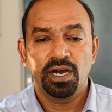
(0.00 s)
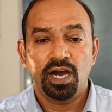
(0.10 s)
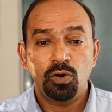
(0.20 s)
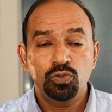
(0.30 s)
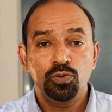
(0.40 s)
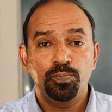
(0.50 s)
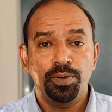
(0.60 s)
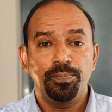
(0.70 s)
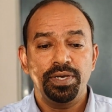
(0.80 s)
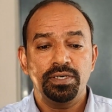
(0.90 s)
how to
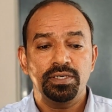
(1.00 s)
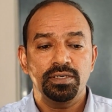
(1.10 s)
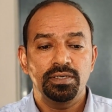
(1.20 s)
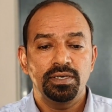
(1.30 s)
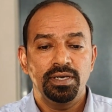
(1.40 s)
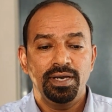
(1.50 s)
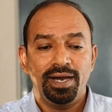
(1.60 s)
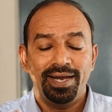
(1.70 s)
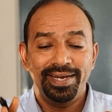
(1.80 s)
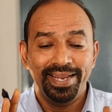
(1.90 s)
prepare
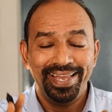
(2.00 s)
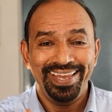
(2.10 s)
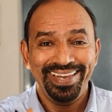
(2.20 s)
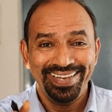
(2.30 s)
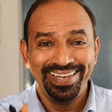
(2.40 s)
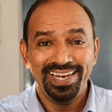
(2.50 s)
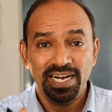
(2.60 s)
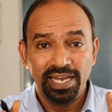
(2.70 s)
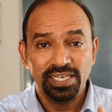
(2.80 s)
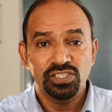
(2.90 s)
an
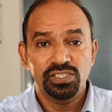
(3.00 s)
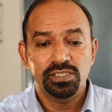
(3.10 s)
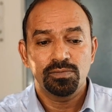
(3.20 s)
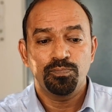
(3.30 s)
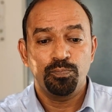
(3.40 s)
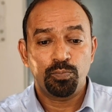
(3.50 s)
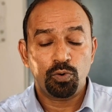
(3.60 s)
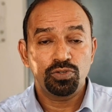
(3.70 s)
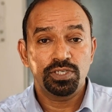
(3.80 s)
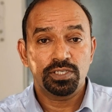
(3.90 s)
ALS
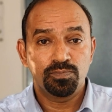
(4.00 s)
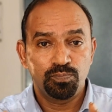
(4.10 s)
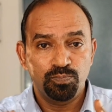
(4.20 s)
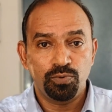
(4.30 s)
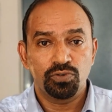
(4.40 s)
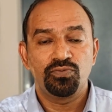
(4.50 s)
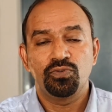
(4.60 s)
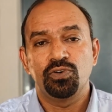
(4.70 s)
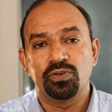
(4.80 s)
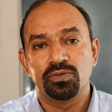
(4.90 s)
project
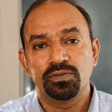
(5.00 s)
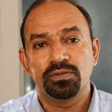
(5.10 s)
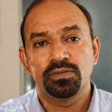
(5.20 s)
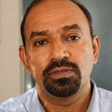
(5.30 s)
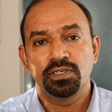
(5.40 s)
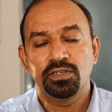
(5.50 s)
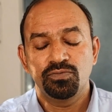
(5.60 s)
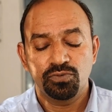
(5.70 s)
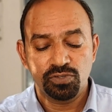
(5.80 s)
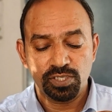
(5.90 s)
portfolio
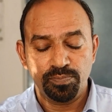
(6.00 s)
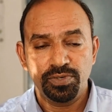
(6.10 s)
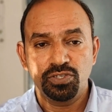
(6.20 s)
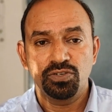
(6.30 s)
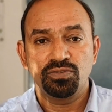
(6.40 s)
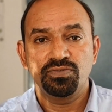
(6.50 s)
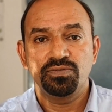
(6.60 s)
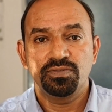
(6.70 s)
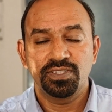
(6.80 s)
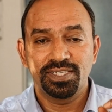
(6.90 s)
for submission of
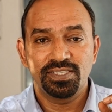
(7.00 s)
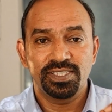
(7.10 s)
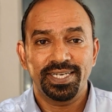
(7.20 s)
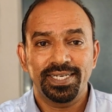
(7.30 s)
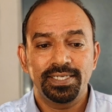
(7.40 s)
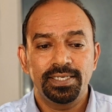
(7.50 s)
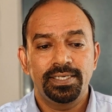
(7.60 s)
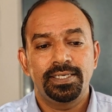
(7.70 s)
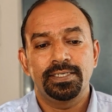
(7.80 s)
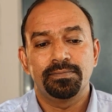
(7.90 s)
the second
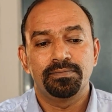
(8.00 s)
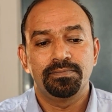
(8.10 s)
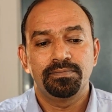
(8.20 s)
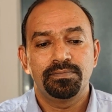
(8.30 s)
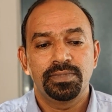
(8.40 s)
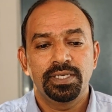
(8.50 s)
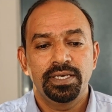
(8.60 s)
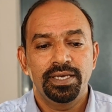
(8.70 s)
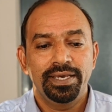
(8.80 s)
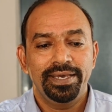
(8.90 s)
term.
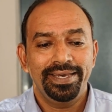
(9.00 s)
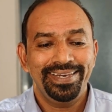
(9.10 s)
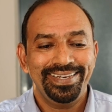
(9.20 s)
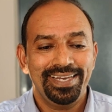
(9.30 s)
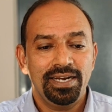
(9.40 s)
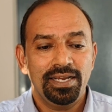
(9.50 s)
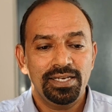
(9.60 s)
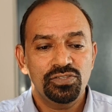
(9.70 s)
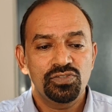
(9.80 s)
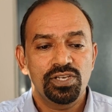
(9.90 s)

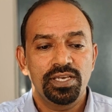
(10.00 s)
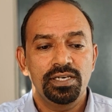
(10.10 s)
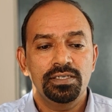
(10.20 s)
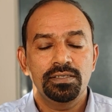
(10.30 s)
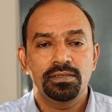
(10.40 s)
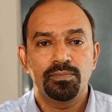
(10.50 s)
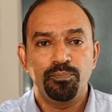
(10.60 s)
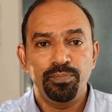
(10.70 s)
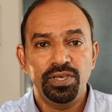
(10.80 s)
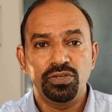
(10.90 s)
ALS here
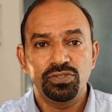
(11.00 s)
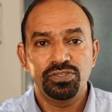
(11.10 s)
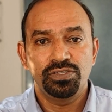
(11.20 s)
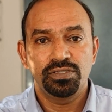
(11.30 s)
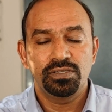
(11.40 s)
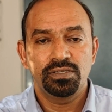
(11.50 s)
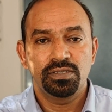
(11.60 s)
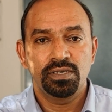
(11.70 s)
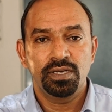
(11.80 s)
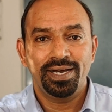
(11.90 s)
means
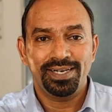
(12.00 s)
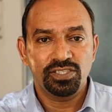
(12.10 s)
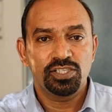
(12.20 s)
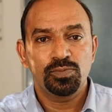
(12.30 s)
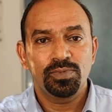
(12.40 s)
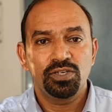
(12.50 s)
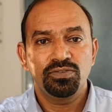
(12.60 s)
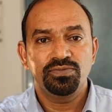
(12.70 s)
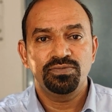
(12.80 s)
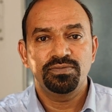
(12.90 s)
assessment
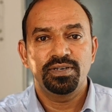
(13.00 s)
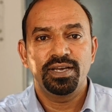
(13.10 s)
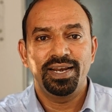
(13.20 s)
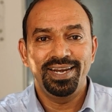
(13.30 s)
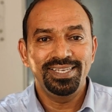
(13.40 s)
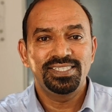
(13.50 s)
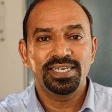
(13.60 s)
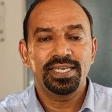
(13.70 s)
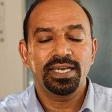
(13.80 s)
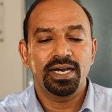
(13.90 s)
of
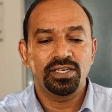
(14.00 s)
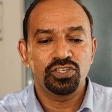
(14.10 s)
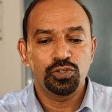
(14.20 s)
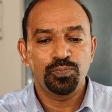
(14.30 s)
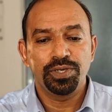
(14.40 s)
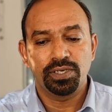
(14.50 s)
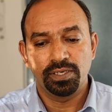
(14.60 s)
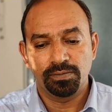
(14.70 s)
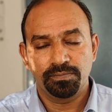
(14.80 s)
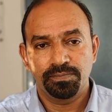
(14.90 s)
listening and speaking.